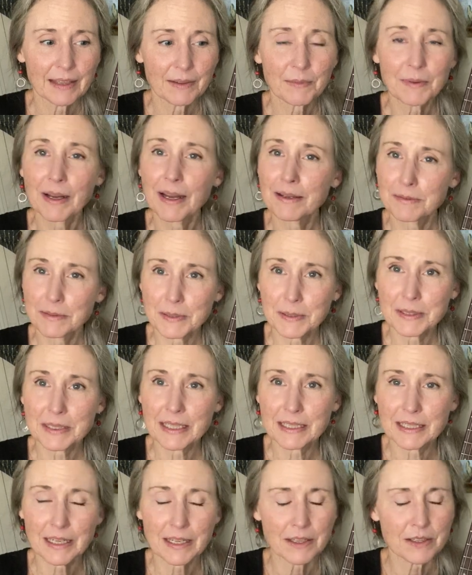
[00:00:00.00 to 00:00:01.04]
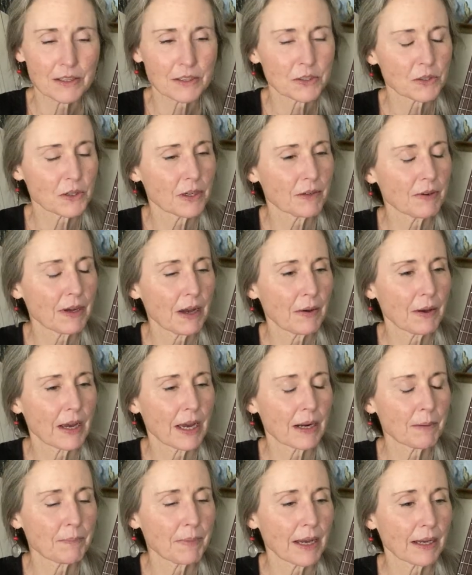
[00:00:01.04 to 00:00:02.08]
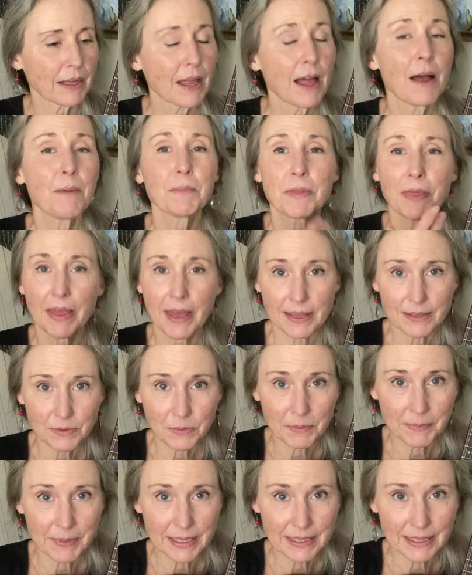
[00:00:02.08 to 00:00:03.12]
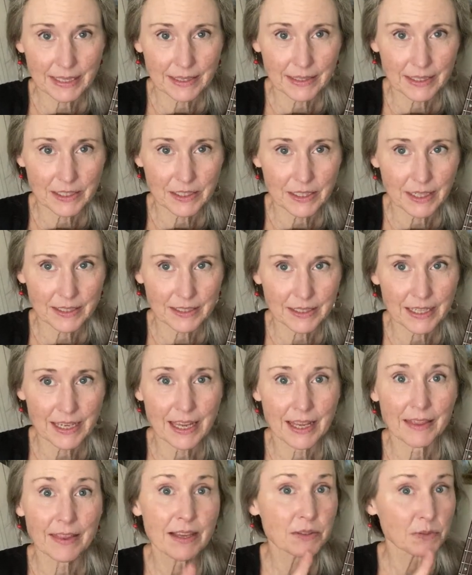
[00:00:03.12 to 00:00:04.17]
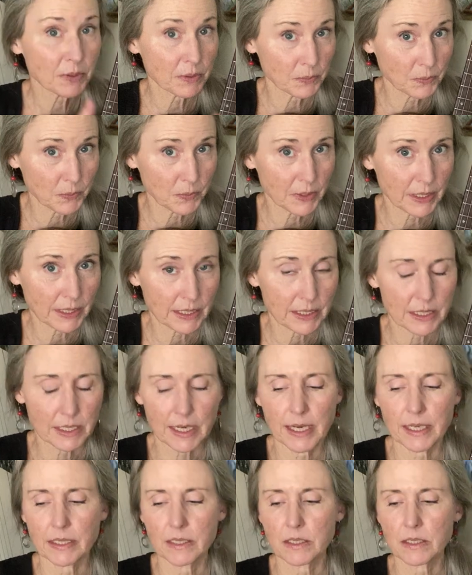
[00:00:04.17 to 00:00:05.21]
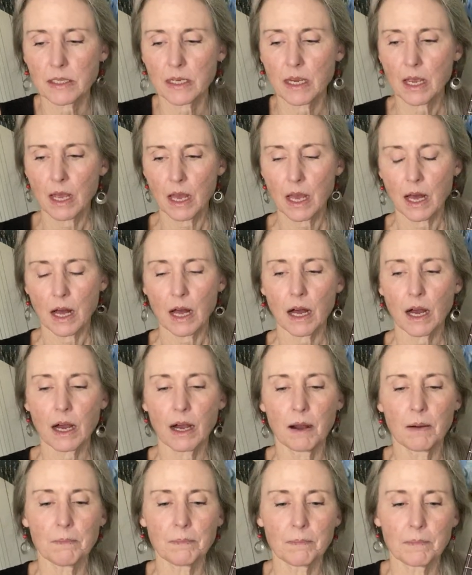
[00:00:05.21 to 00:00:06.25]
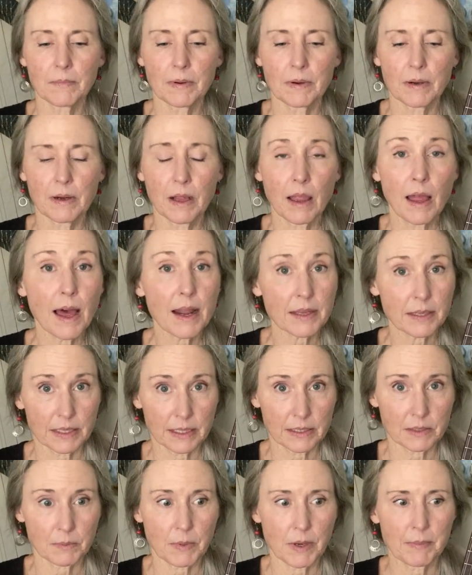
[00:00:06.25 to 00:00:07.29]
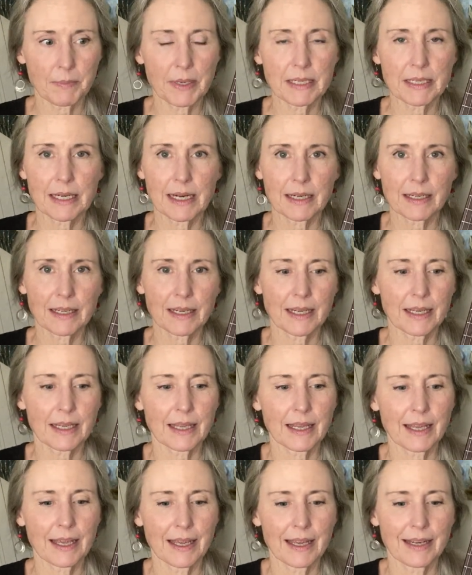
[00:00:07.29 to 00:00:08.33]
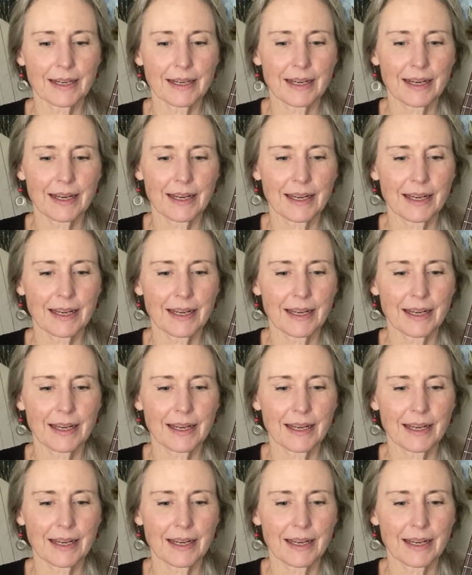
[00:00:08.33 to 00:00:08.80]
well, I'm supposed to tell you the story of how I got it back, but that's when my technique changed again. That's when I really changed a lot of things about my technique, and